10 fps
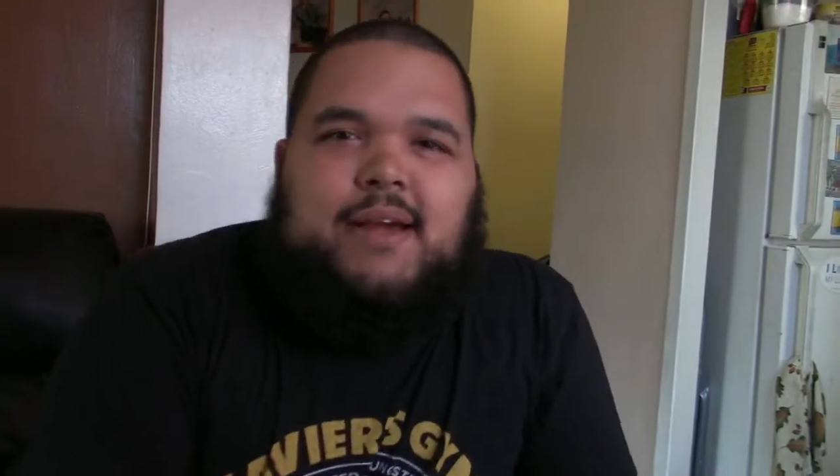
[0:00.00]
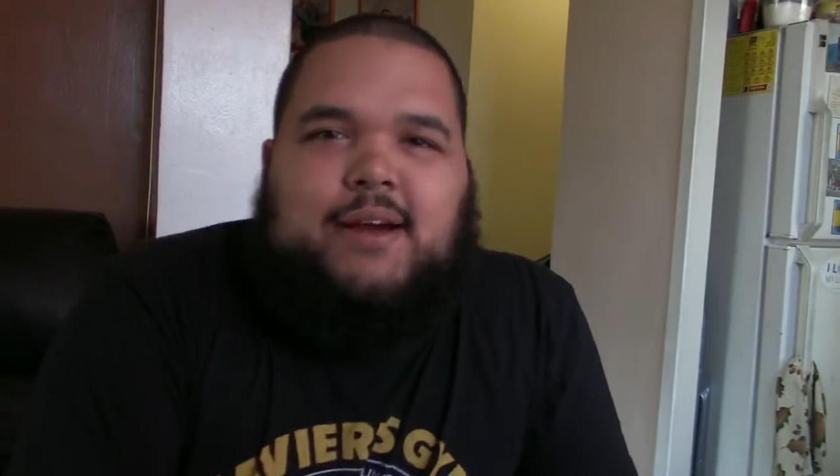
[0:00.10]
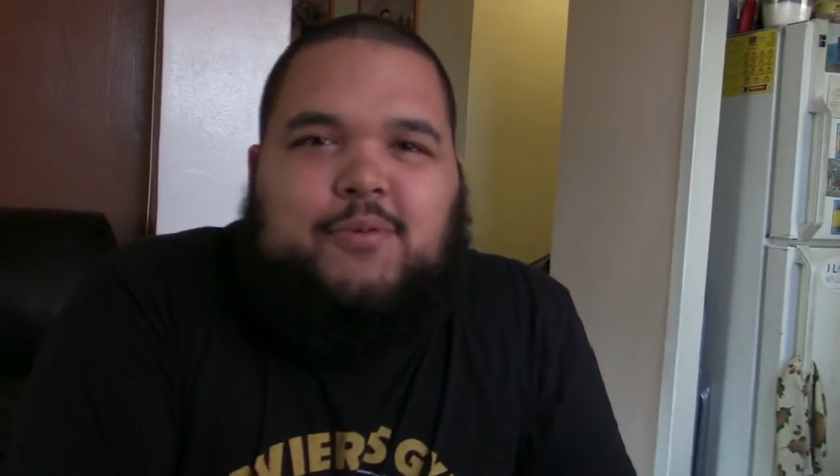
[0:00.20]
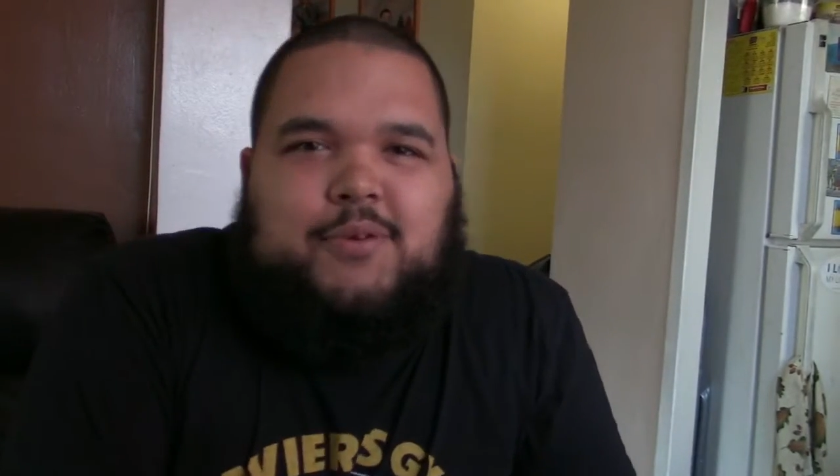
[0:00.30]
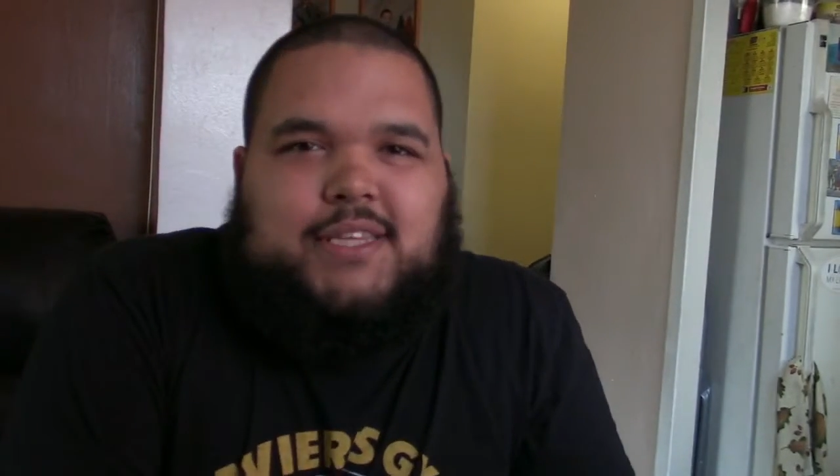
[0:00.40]

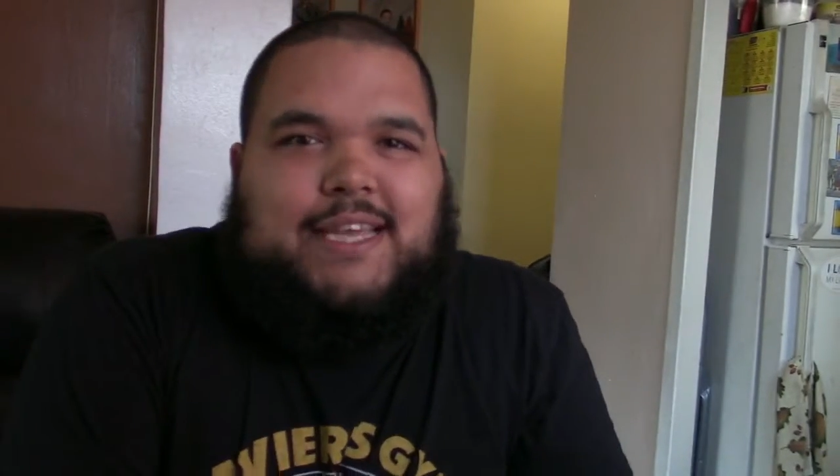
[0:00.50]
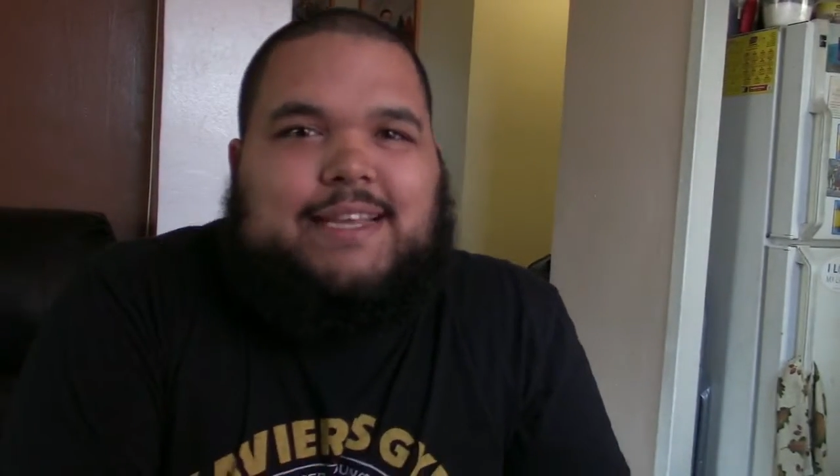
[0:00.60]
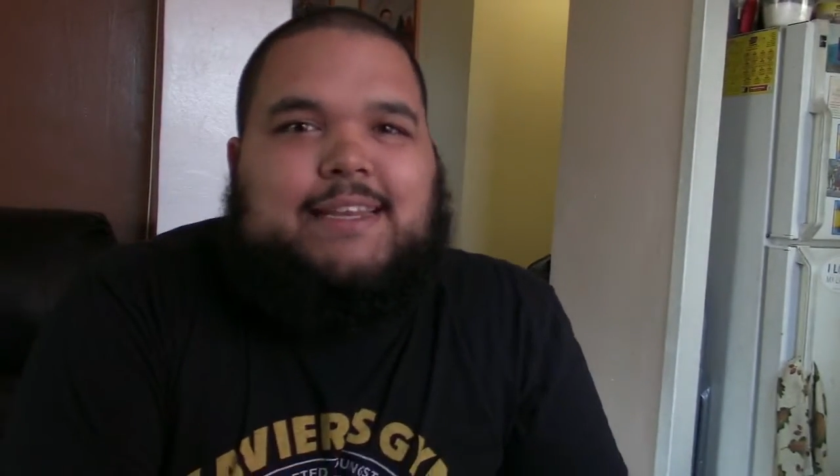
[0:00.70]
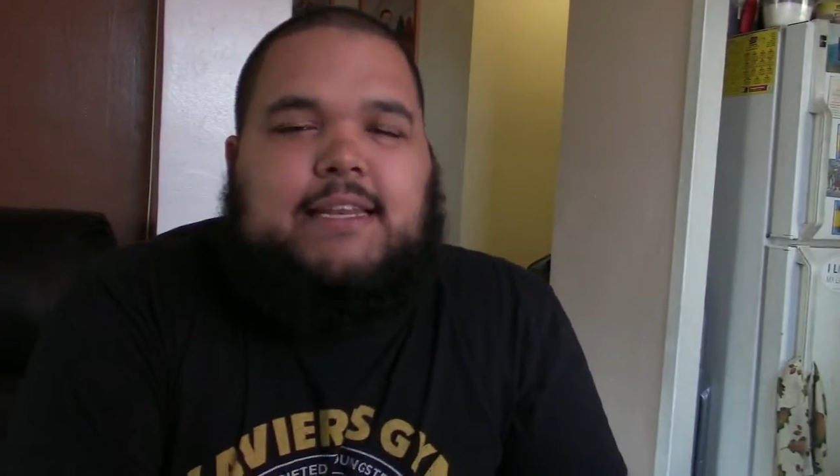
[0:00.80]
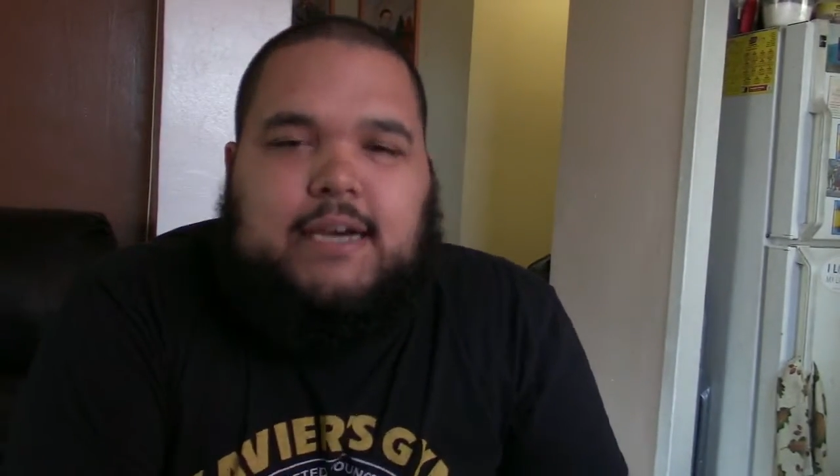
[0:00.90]
out with
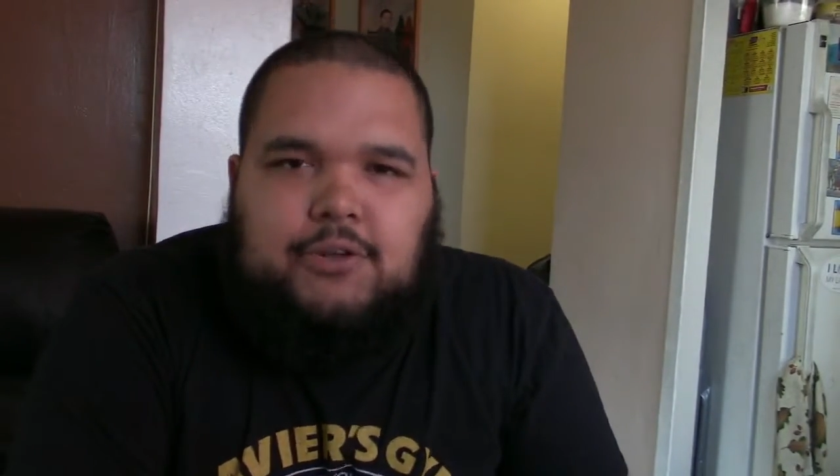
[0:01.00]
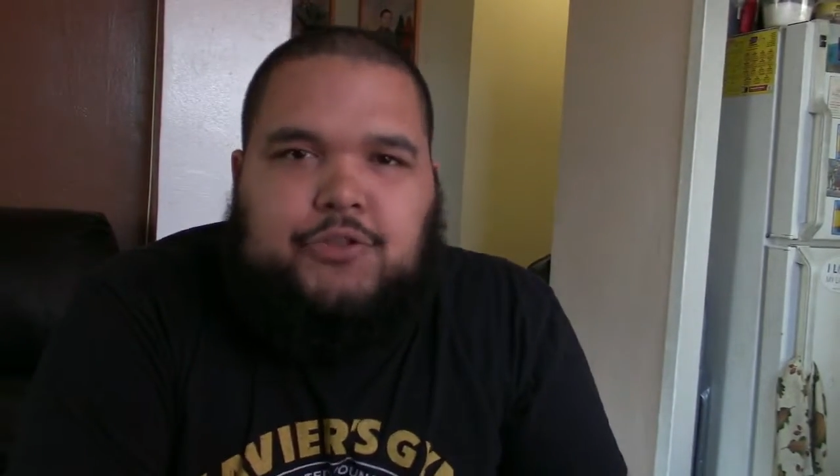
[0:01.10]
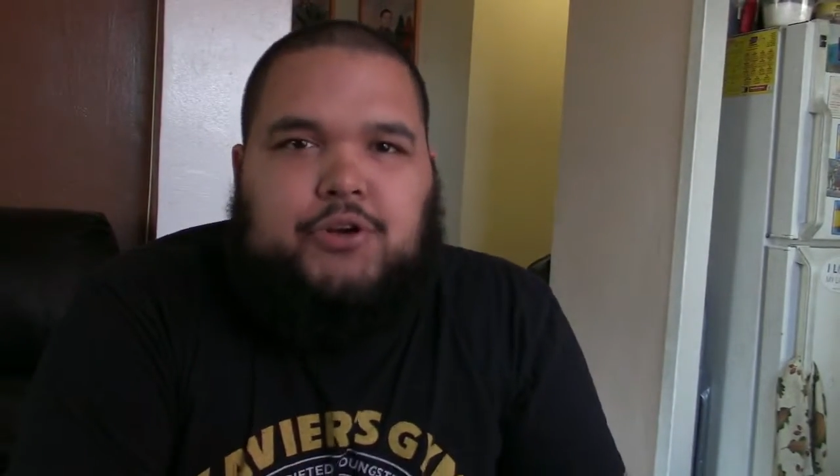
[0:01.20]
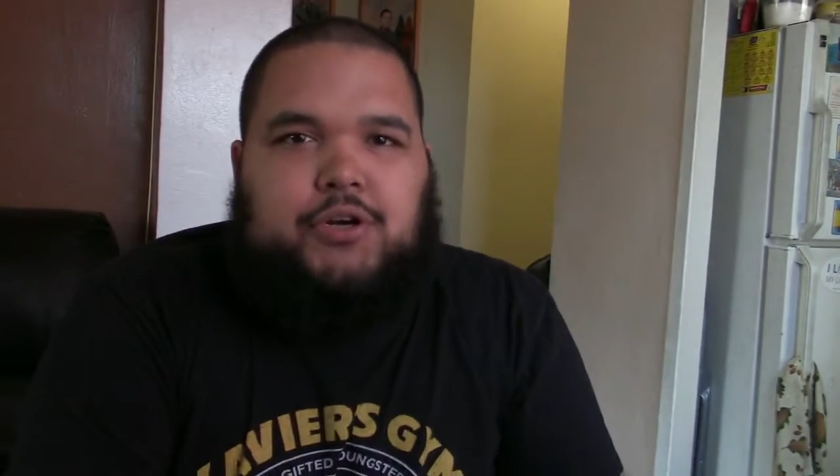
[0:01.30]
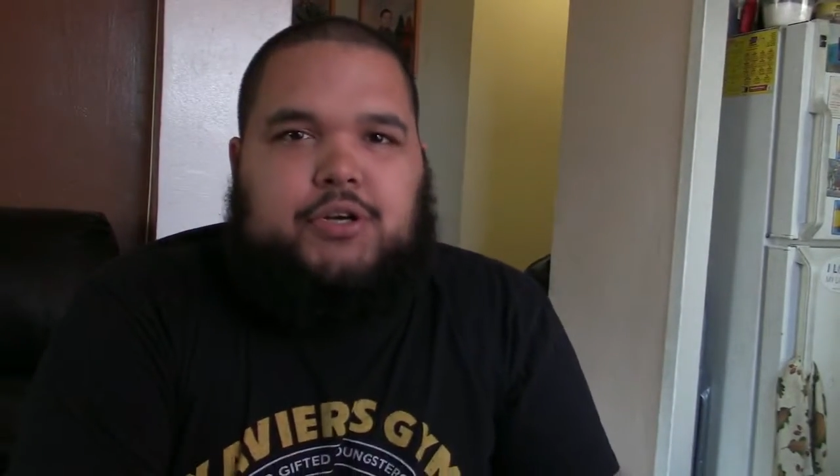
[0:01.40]

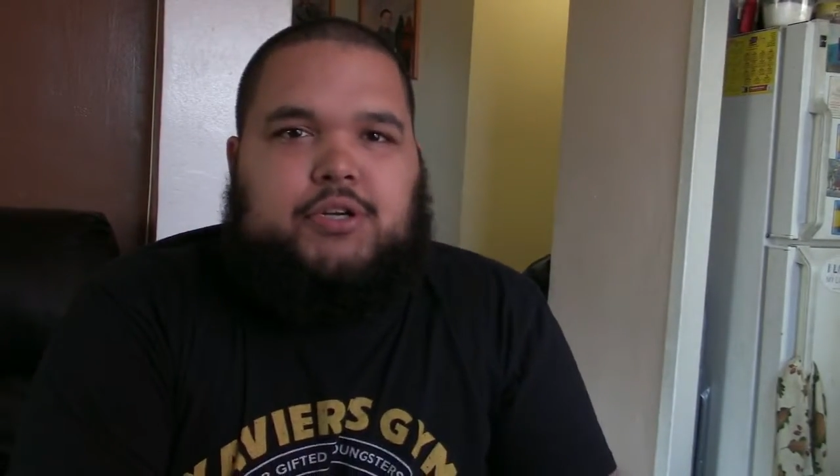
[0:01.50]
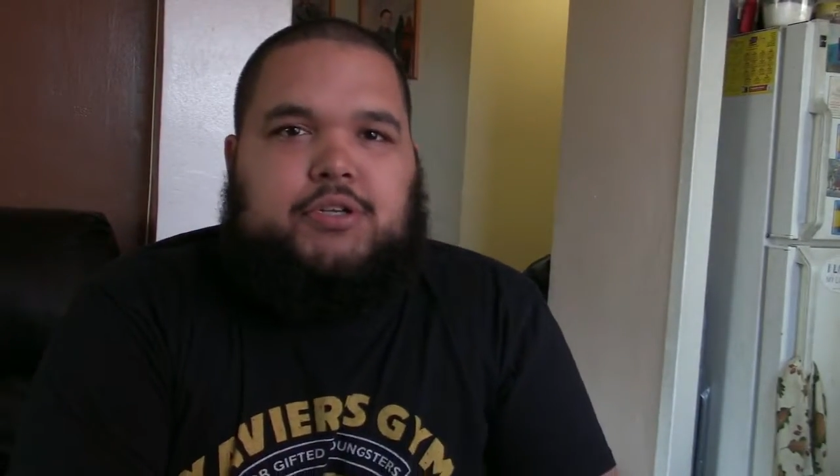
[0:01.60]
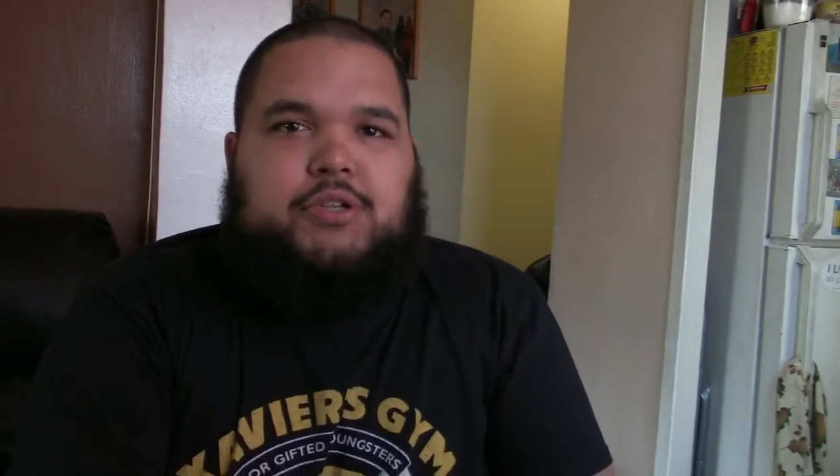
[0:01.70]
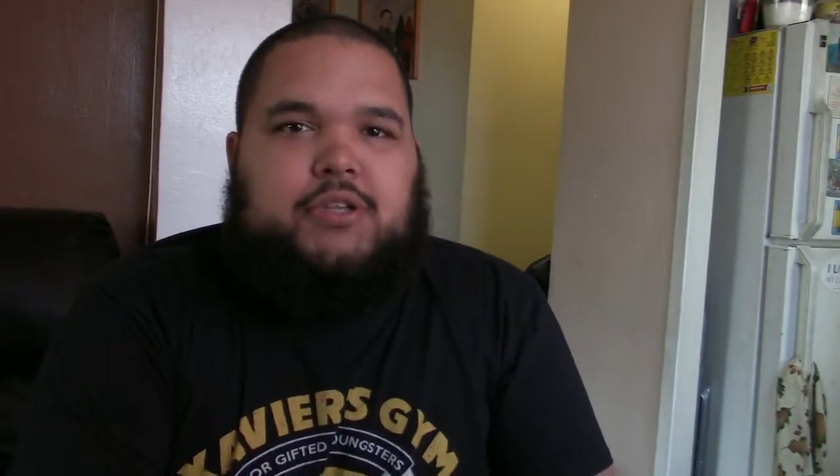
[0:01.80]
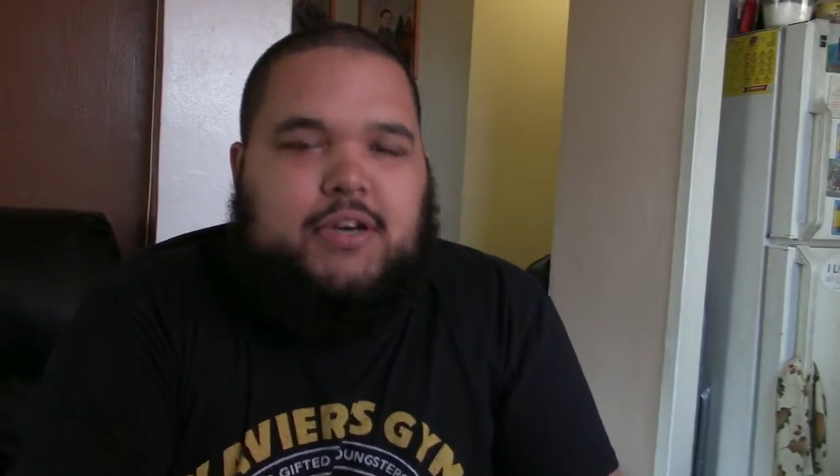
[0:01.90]

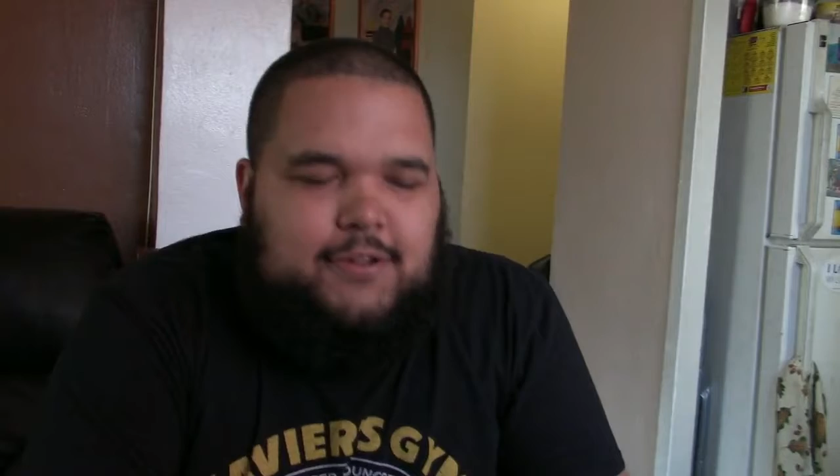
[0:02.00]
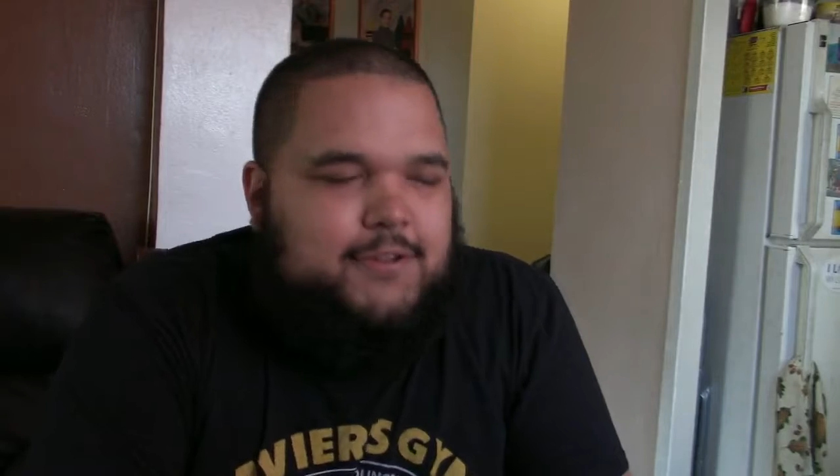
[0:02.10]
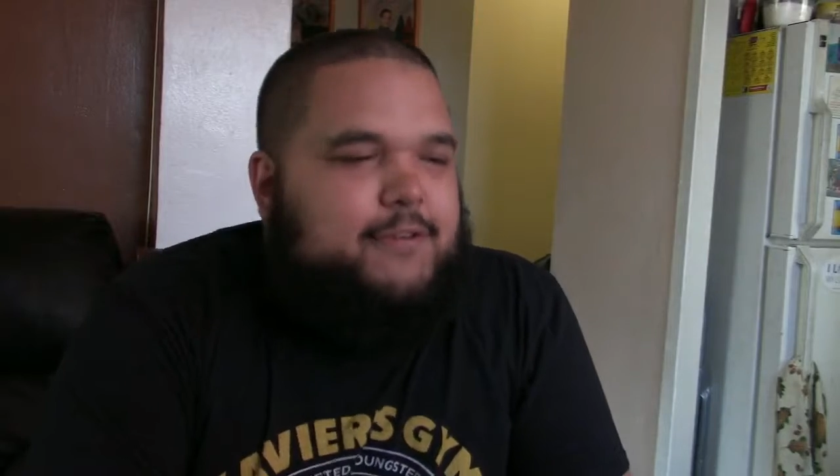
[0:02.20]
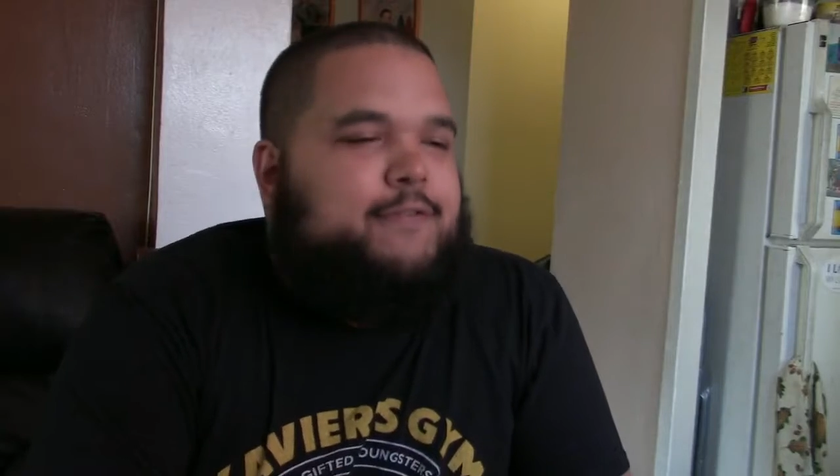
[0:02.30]
another